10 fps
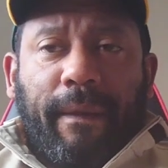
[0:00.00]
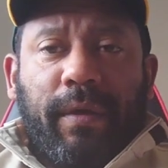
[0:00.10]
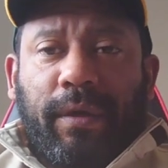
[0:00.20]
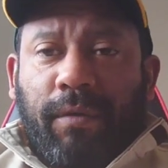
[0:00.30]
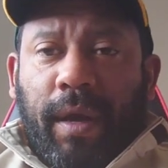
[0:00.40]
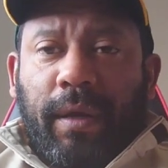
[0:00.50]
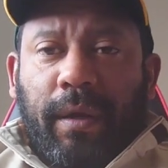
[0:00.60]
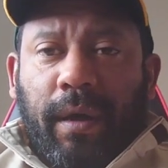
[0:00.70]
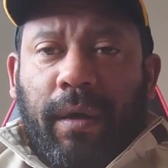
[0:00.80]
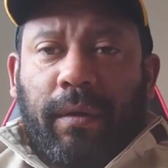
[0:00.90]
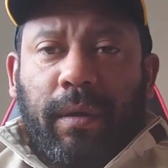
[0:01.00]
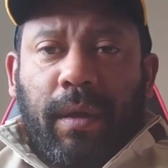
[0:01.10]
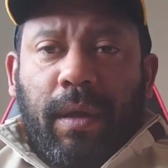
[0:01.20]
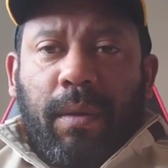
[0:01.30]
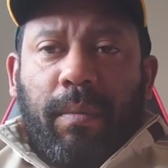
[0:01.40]
It's a great card.
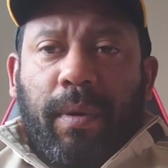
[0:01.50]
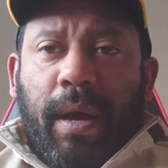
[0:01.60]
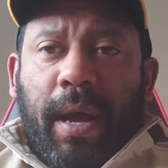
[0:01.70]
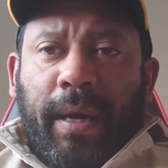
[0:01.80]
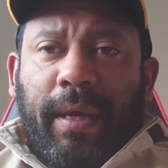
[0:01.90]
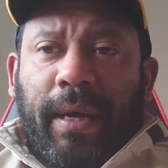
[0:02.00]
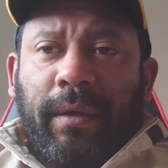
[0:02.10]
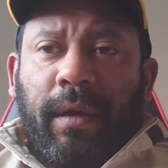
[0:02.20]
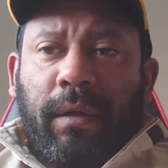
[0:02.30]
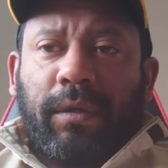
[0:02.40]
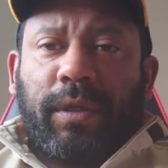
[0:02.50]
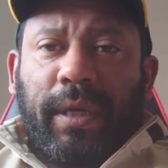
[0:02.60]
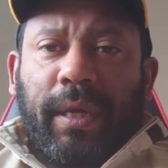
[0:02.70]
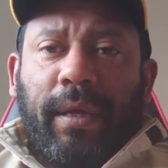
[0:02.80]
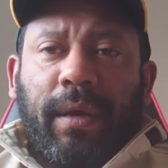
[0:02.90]
But I cannot
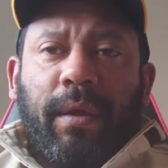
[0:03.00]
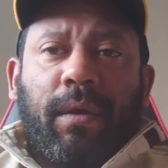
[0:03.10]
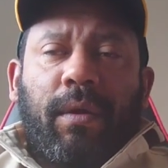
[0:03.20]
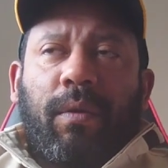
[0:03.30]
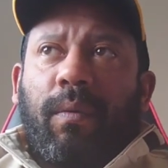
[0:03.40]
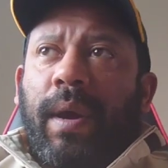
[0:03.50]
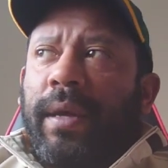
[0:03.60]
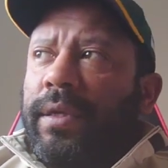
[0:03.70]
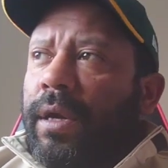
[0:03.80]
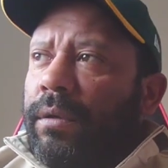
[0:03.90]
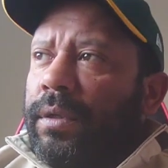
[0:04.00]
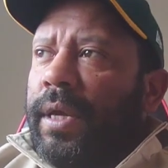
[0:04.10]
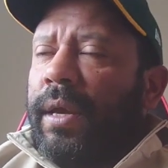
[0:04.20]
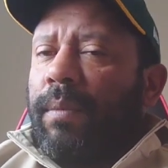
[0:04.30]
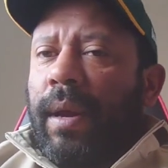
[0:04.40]
see where
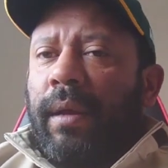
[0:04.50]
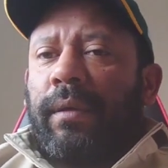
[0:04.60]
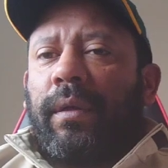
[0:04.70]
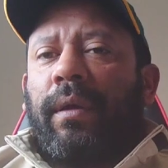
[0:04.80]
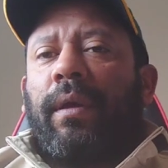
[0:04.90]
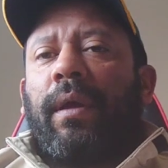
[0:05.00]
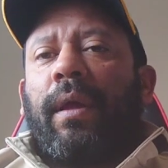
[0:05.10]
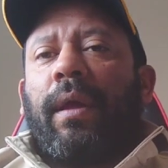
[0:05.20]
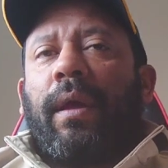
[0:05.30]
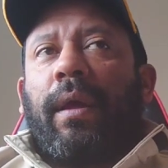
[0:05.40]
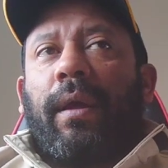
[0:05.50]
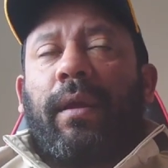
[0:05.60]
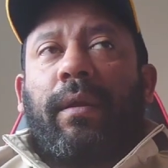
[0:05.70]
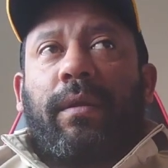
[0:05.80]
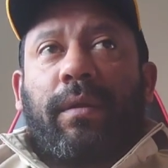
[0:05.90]
Deontay Wilder
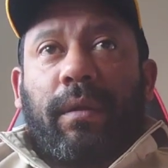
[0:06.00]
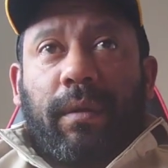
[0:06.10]
and